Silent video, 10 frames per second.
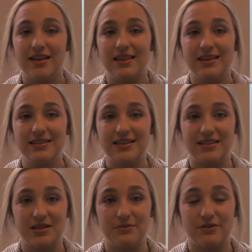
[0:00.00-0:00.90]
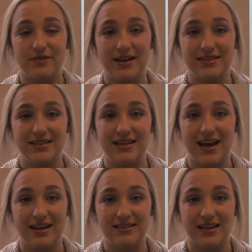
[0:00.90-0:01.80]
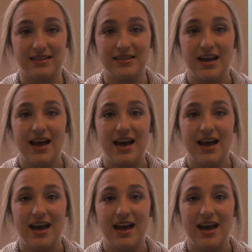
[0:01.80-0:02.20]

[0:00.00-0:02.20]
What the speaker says: This system for vaccine access